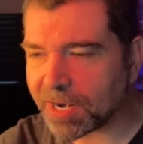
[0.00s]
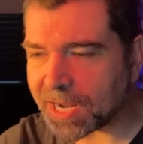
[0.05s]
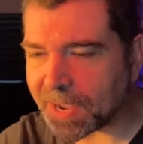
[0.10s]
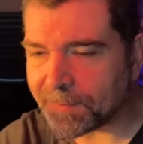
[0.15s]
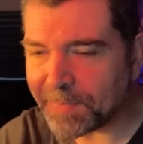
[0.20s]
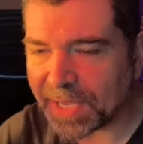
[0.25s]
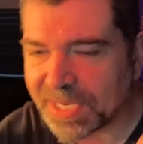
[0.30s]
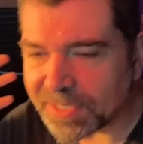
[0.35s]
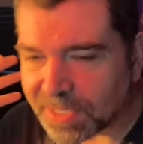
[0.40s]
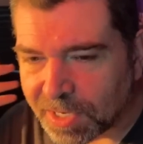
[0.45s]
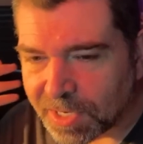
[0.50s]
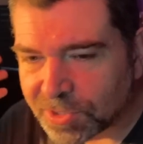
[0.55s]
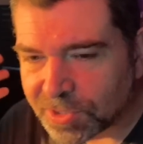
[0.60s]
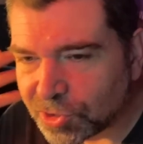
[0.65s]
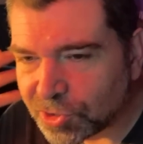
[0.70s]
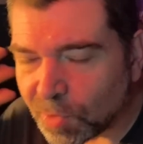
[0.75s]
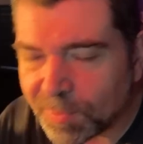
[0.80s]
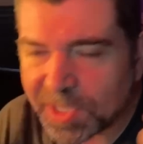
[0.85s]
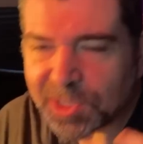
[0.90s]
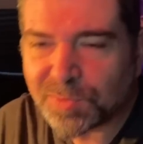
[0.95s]
I've been
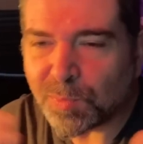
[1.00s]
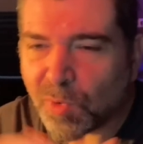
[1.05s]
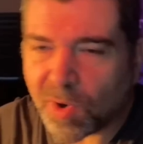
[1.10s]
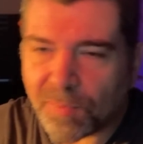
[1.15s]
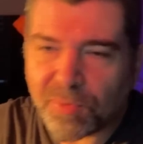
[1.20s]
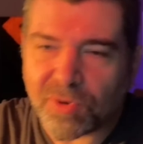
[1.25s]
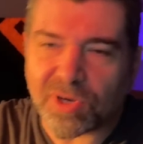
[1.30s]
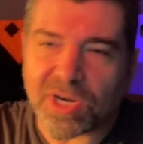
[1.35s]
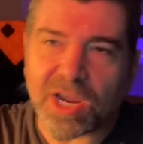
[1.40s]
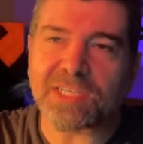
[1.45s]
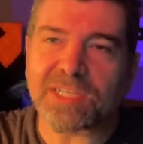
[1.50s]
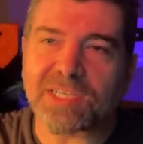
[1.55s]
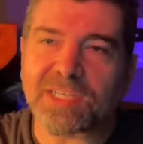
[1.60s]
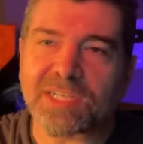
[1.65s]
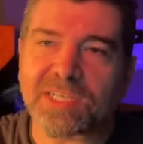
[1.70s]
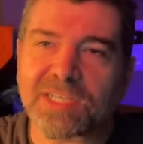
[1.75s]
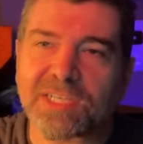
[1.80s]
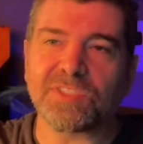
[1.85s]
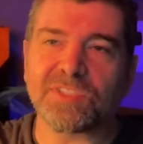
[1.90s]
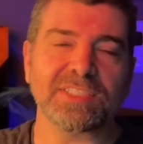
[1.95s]
so much more
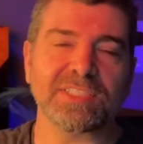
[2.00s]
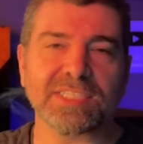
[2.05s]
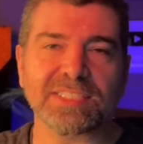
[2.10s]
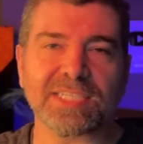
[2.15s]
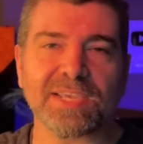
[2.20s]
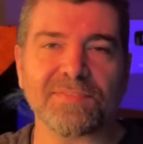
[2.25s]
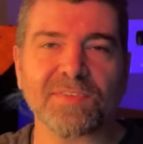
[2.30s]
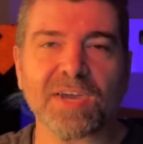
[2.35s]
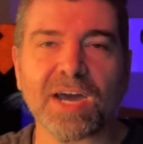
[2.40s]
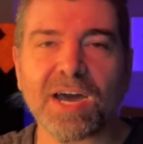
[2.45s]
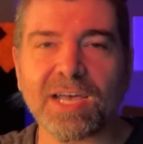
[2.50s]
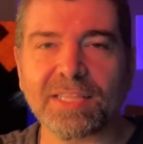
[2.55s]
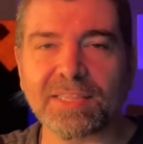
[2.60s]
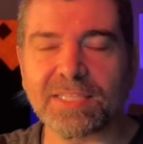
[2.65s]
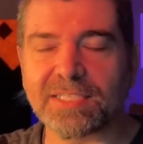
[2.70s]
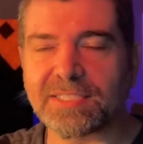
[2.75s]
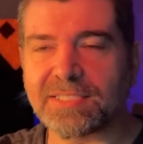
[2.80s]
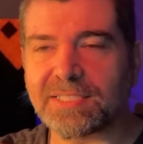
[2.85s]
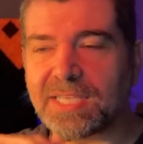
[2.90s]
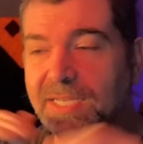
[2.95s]
productive just since I've gotten
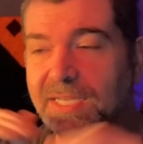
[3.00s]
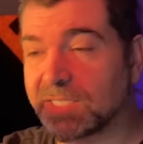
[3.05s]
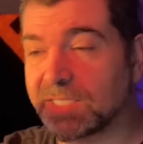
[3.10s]
this thing.